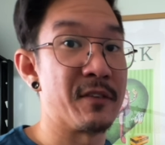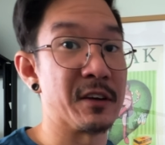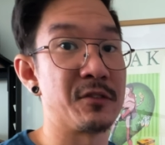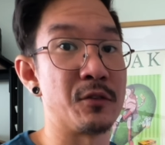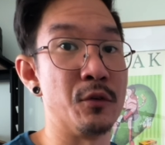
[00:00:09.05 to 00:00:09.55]

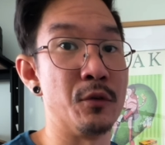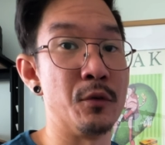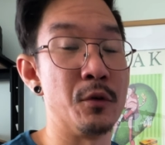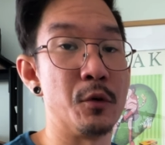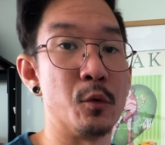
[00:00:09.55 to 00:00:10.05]

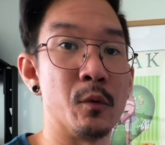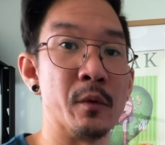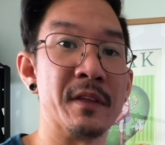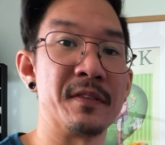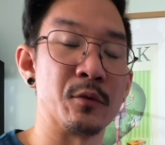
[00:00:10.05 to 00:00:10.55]
FX2
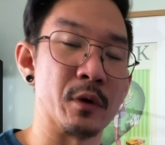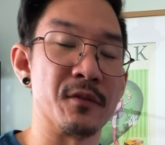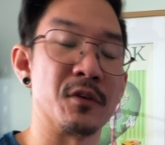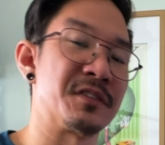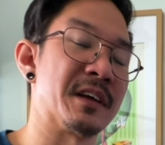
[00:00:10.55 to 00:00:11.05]
with the
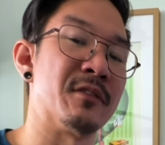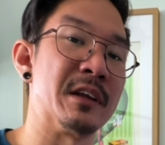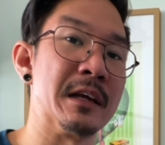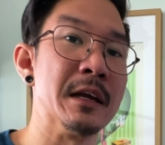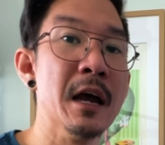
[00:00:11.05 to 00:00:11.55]

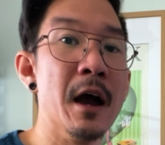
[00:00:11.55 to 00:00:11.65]
24-70,